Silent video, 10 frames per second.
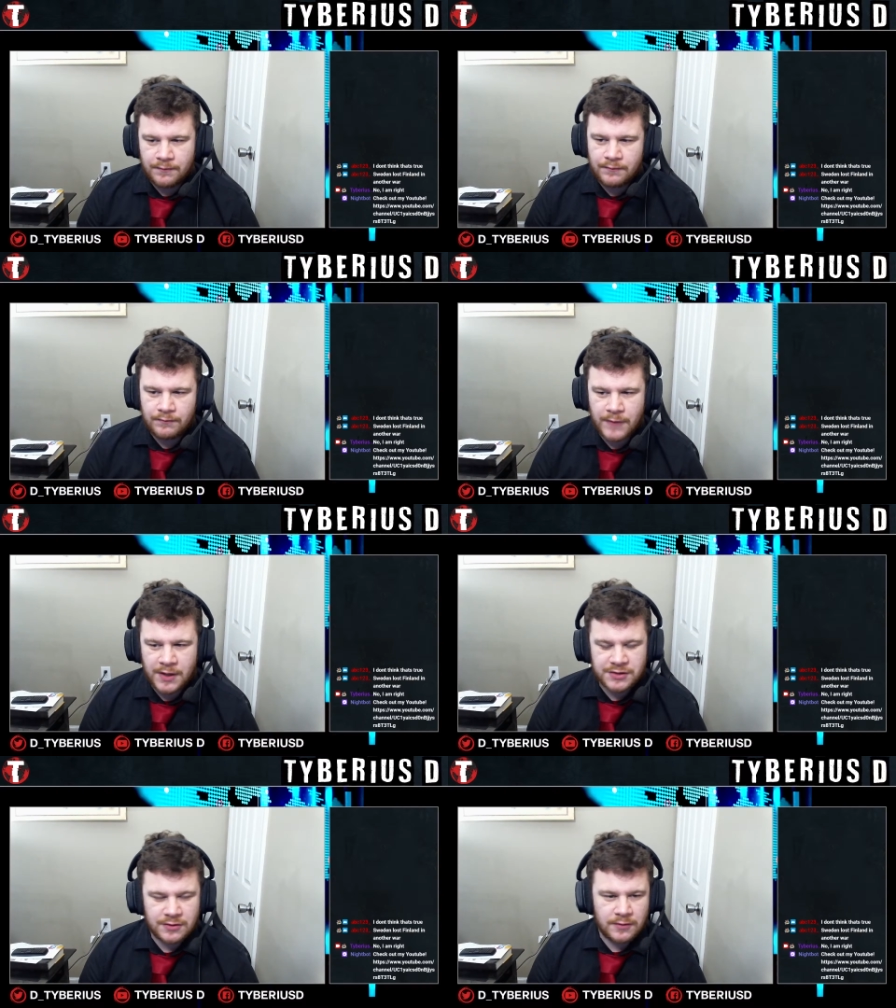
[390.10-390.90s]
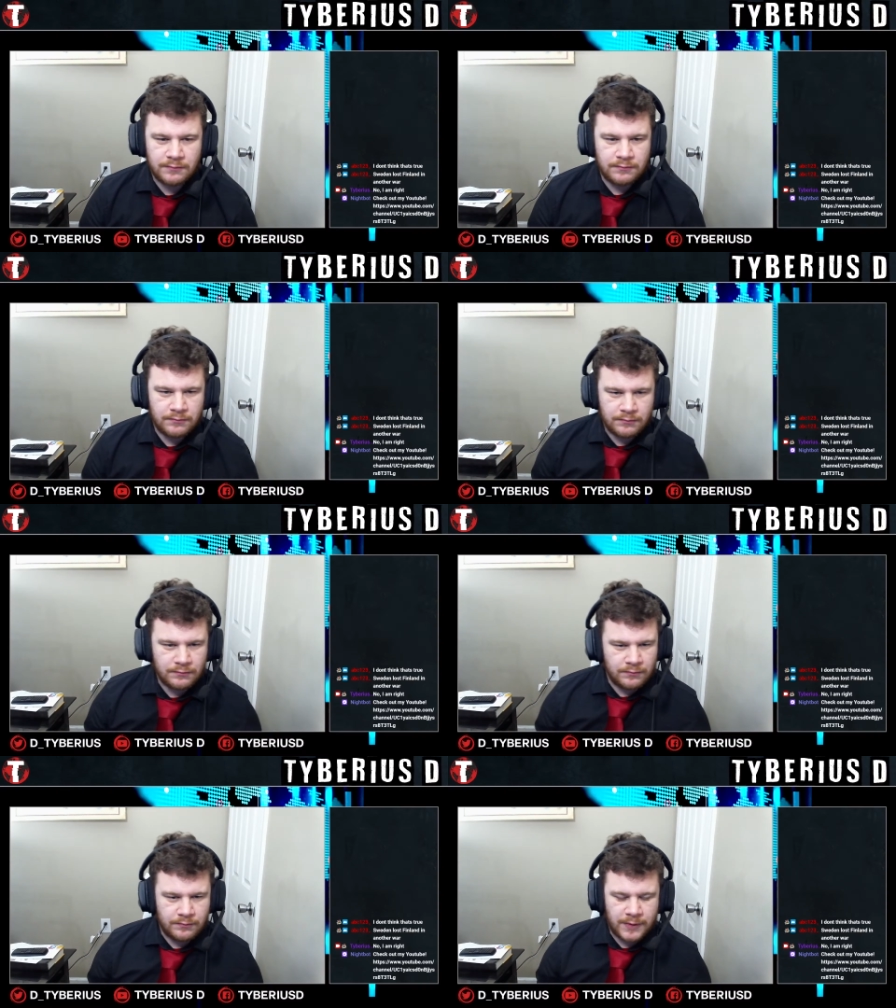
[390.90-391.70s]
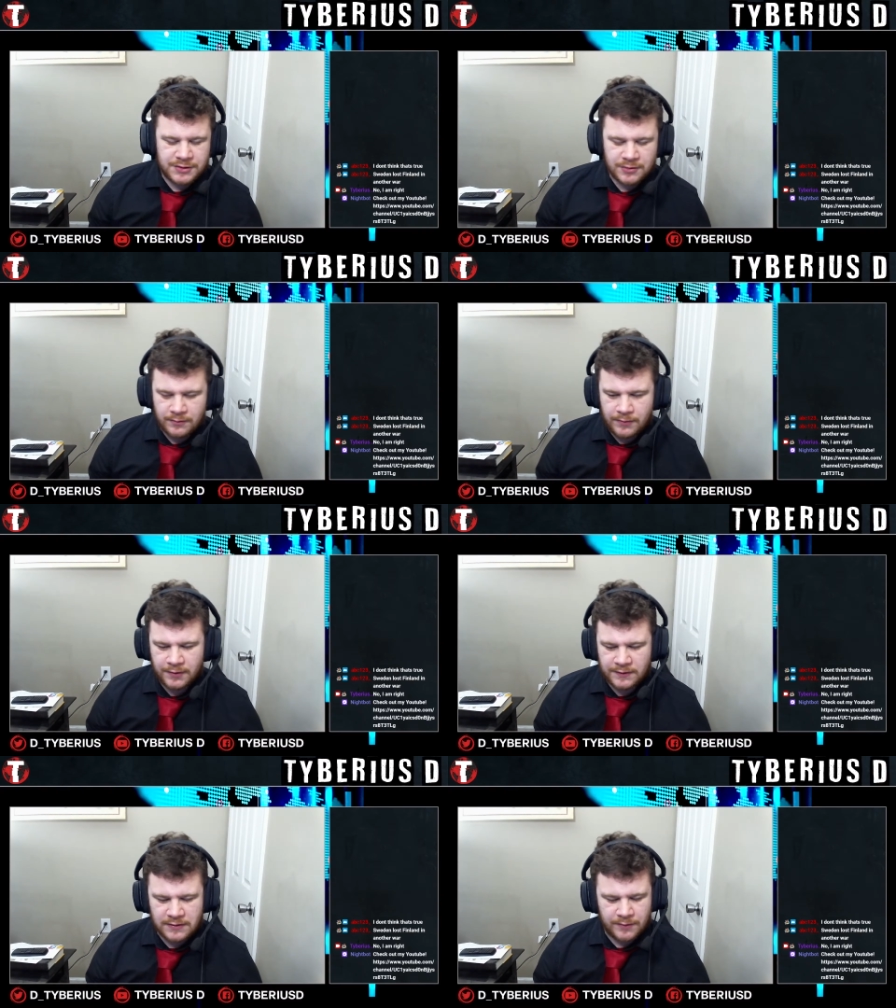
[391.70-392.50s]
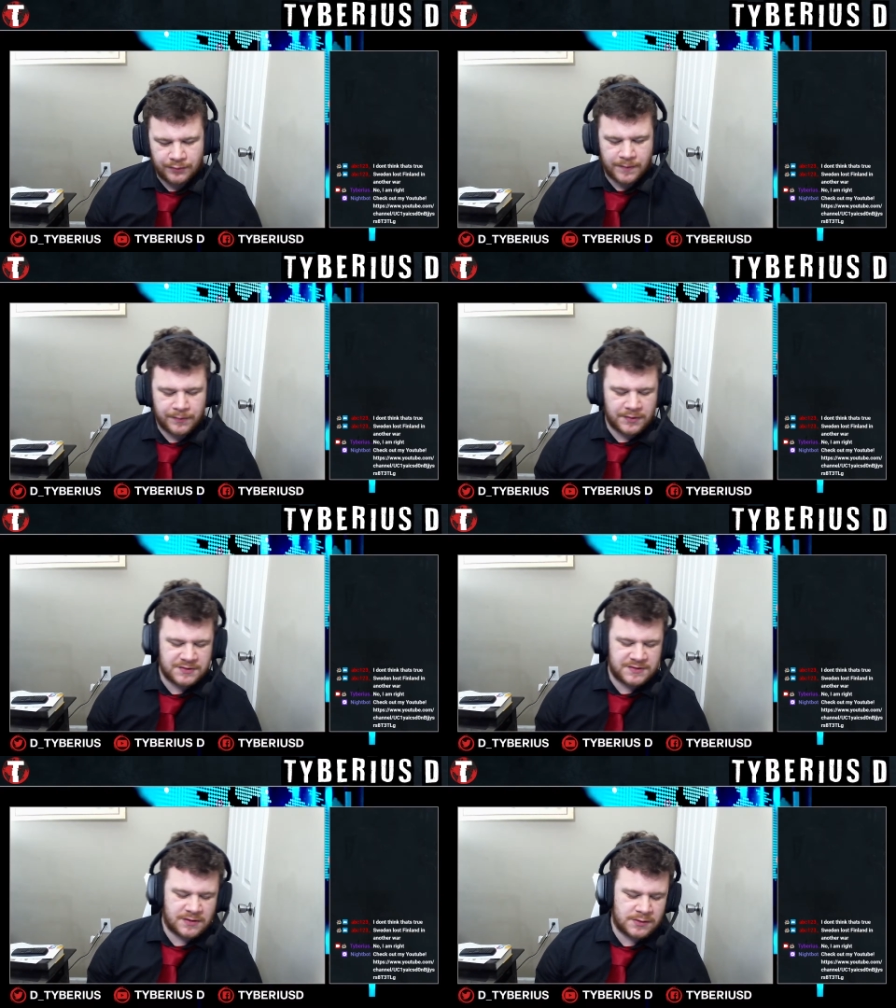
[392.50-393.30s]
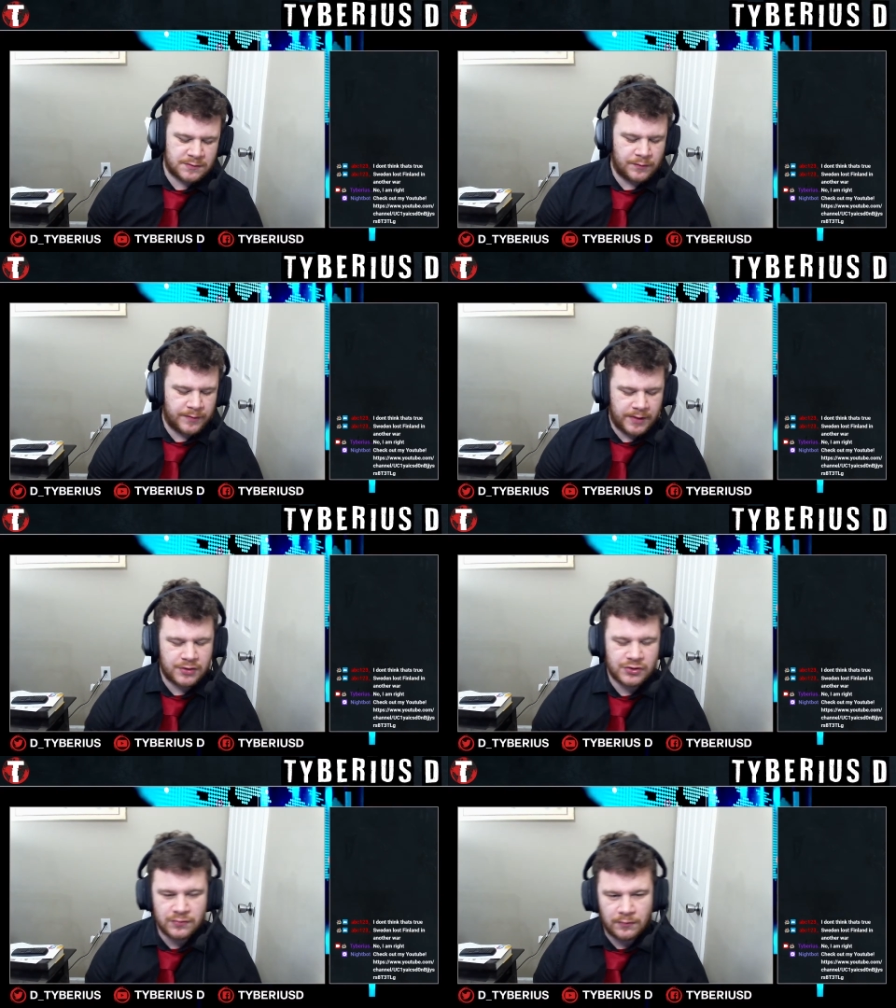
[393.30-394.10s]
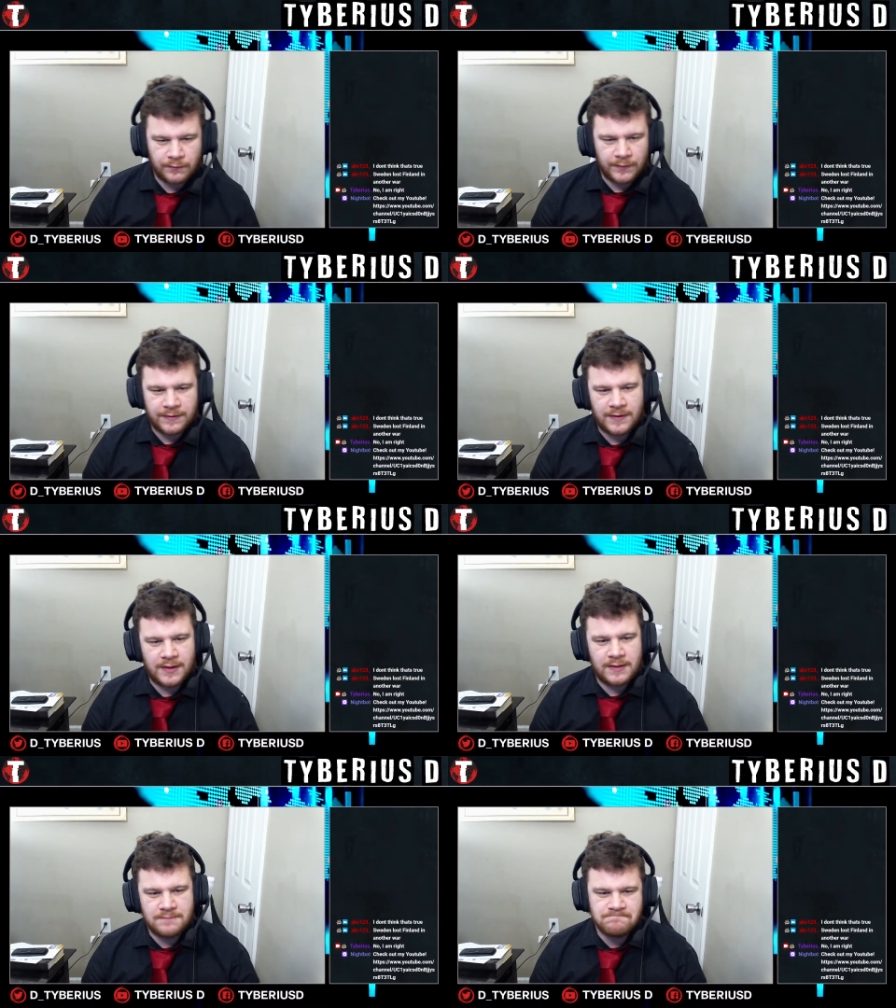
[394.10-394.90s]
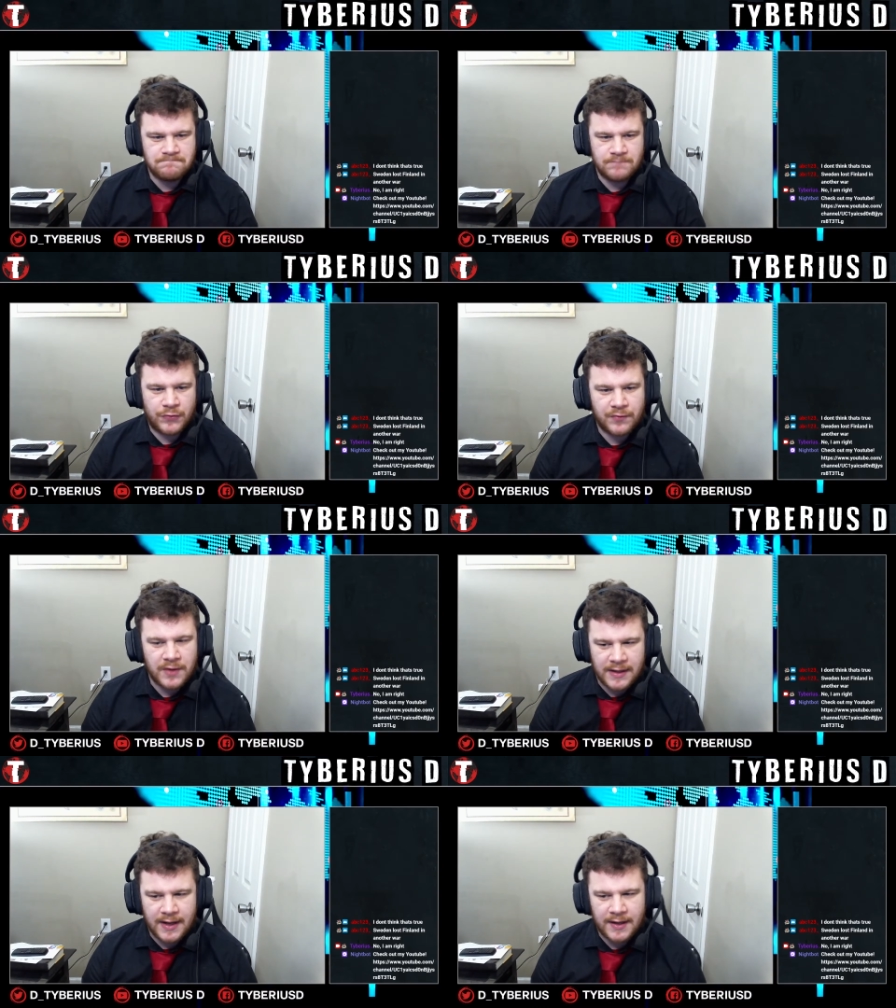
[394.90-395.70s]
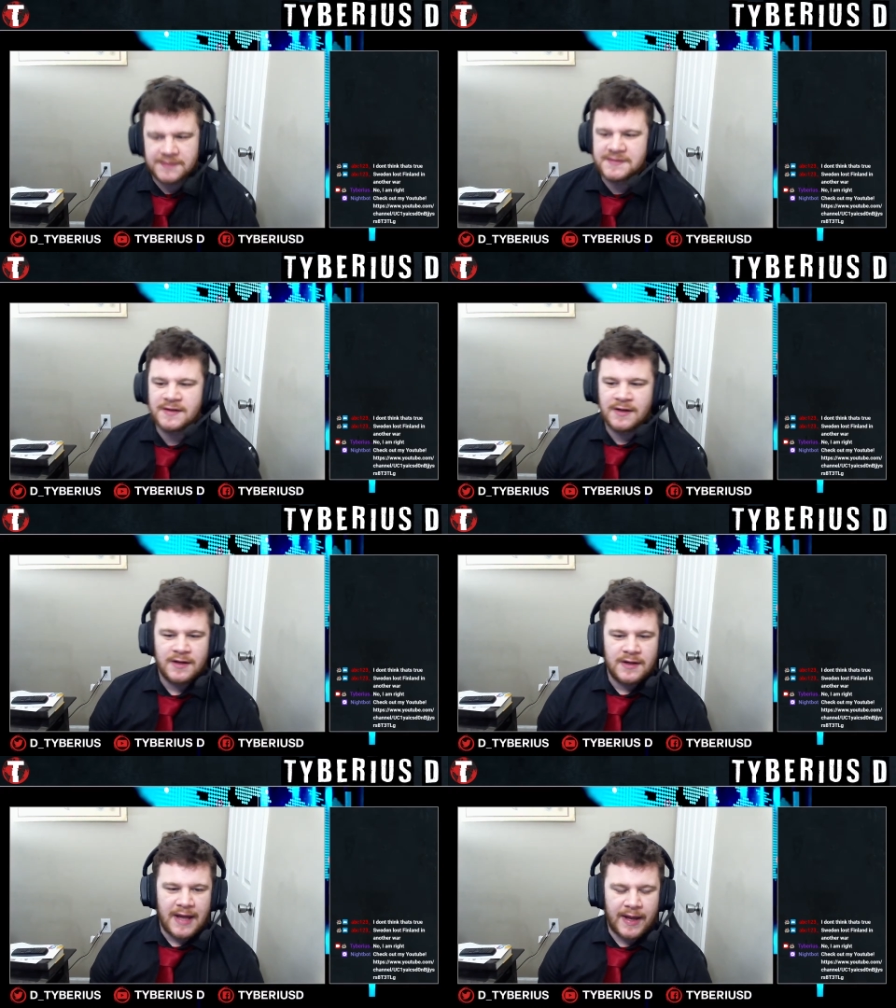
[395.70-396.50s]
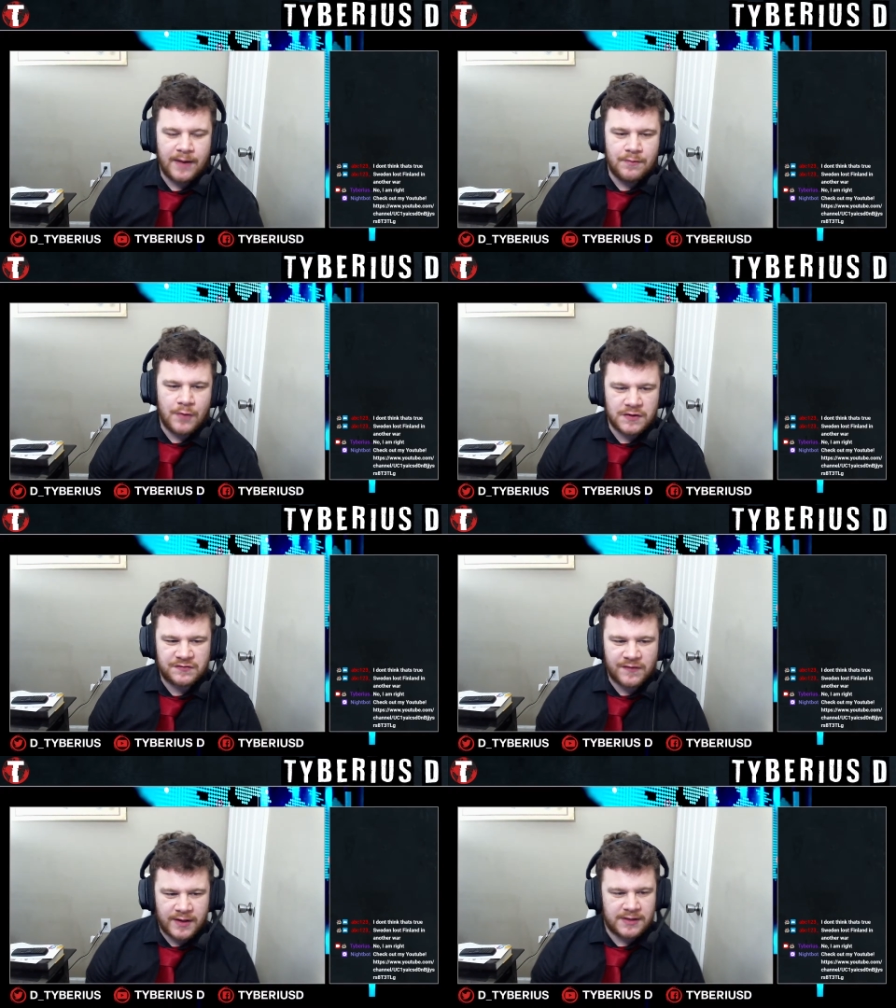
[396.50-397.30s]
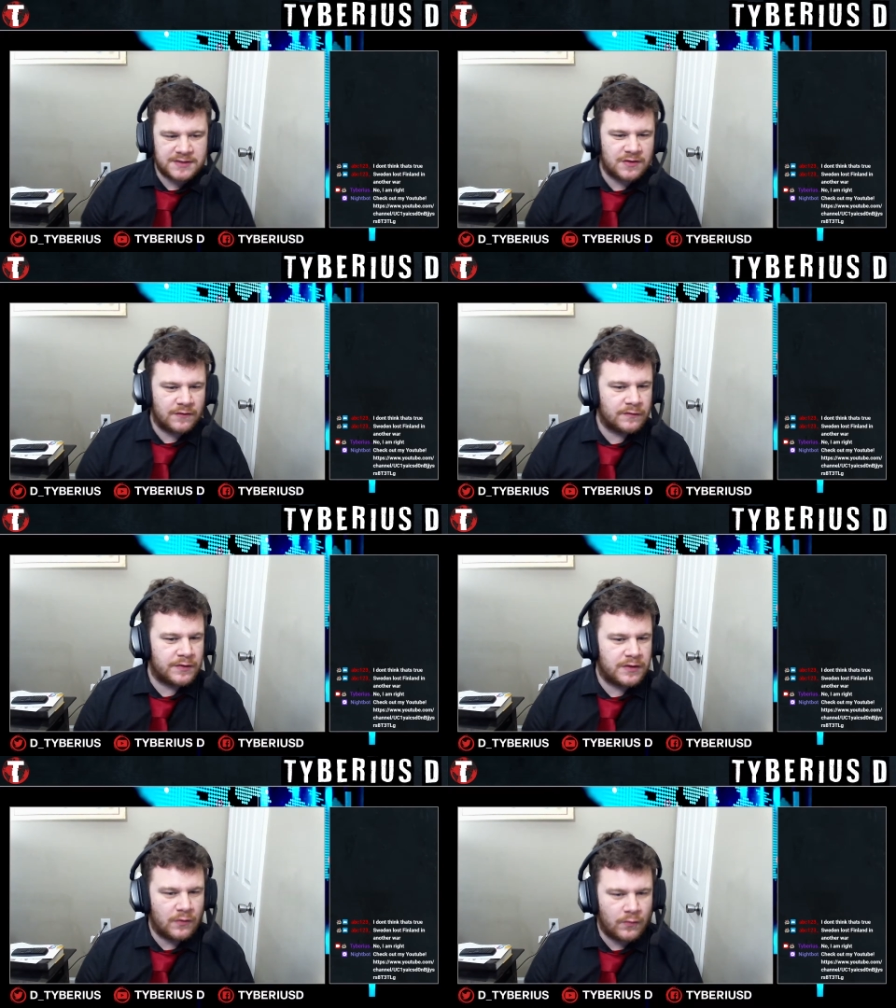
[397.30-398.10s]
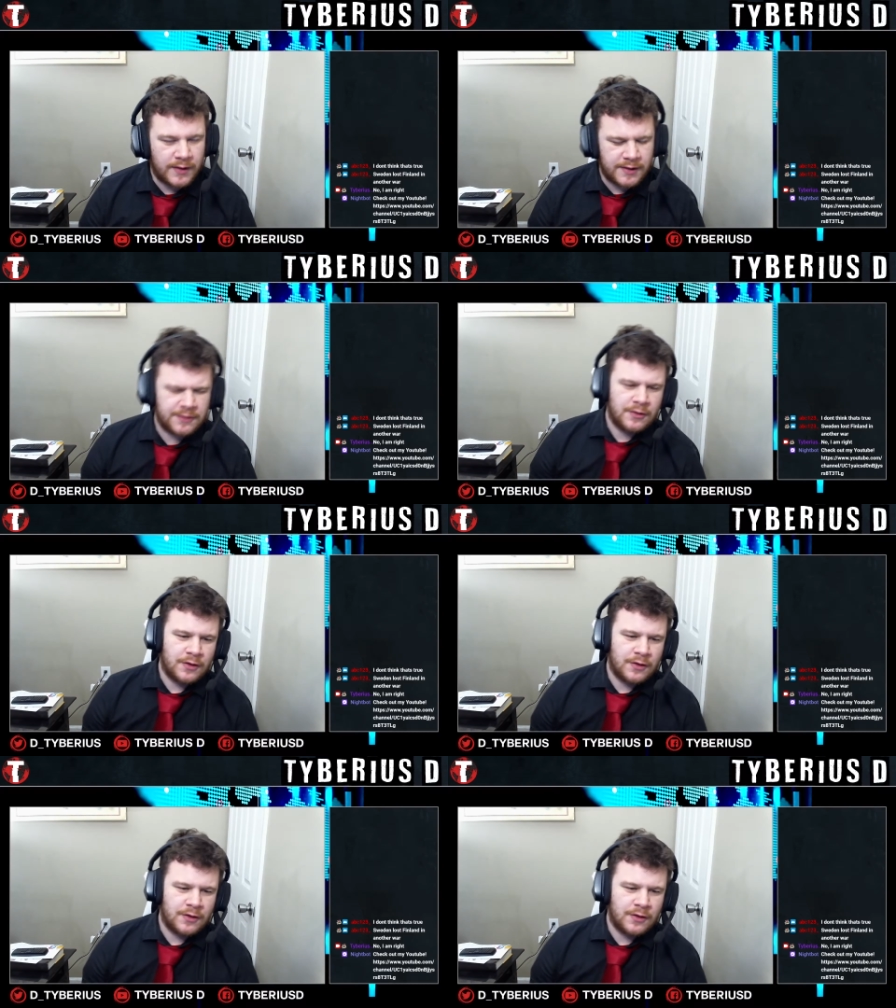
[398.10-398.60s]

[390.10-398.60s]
major military and population centers will be controlled within 3 days, and most fighting is over within a week.